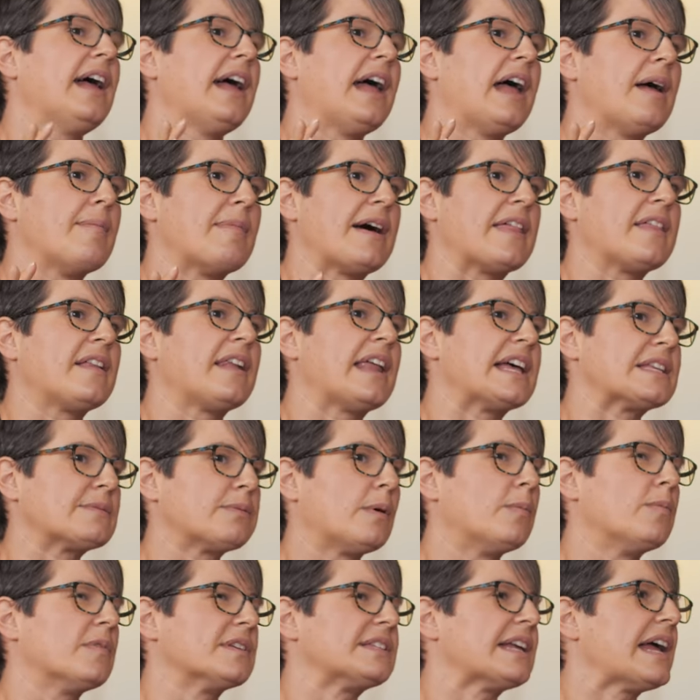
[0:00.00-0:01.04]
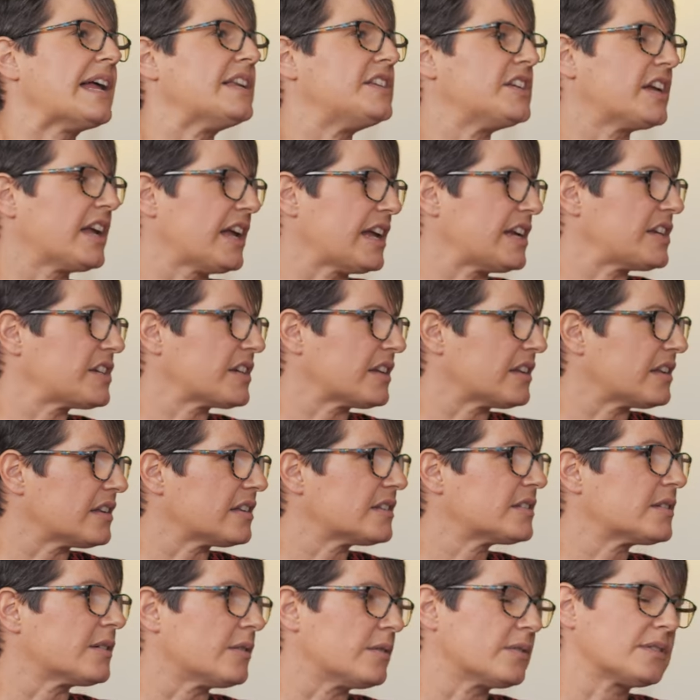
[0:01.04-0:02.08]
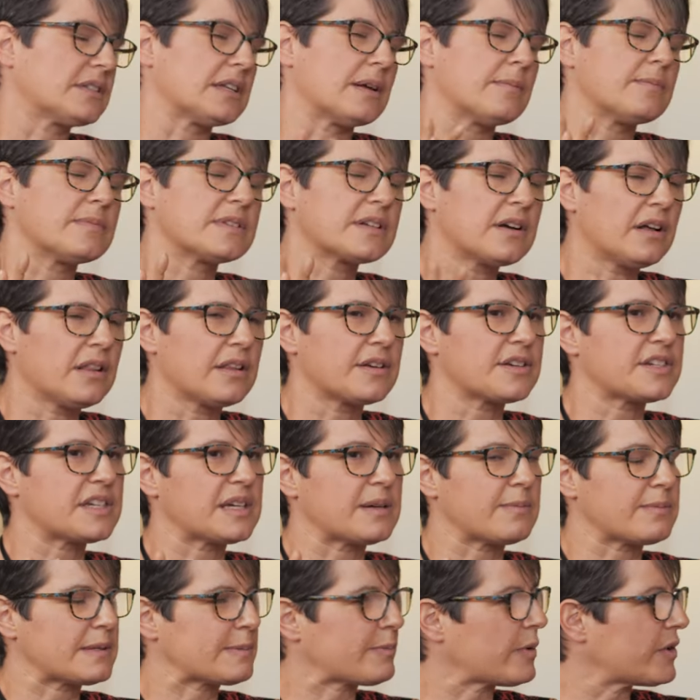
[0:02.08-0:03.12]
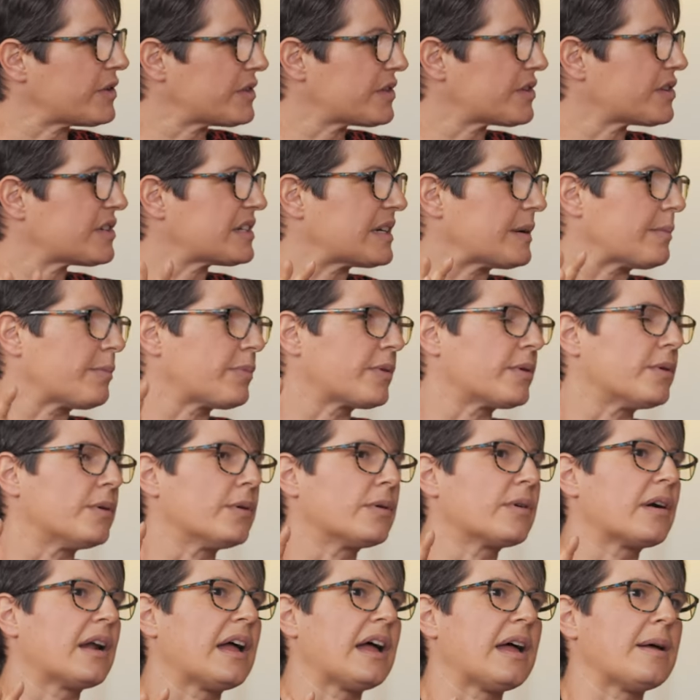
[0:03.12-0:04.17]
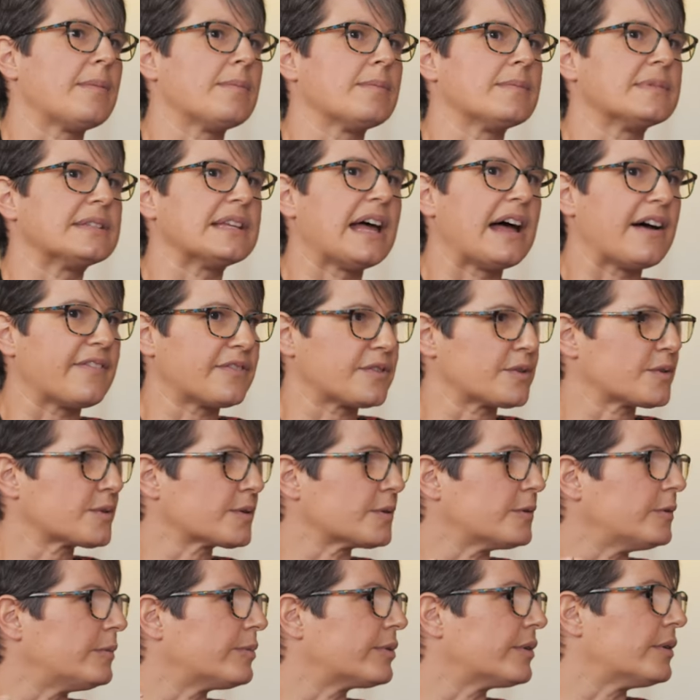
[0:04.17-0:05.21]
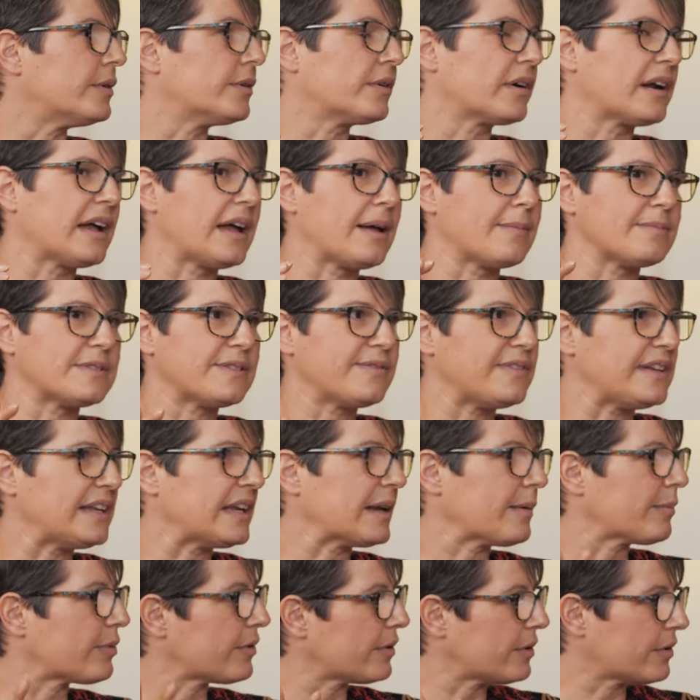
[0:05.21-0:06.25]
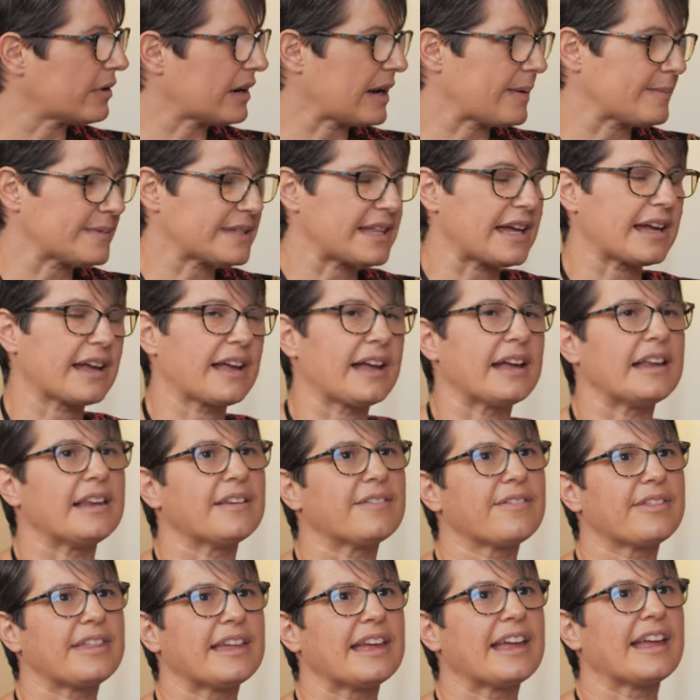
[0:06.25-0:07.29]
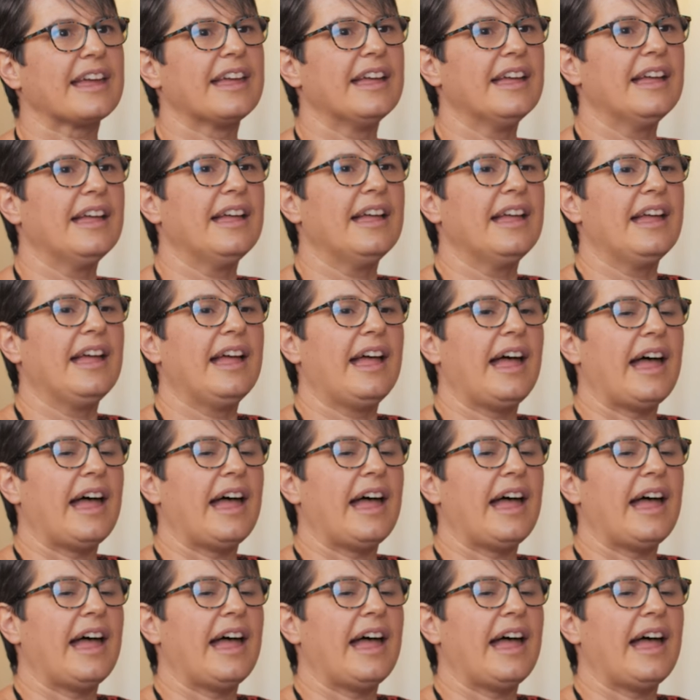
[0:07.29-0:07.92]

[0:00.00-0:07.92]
um, and the last one was education. Mm -hmm. So mm-hmm. some scholarships, sponsorship programs, mm. after school programs, mm. feeding programs, that mm-hmm. kind of thing. Mm.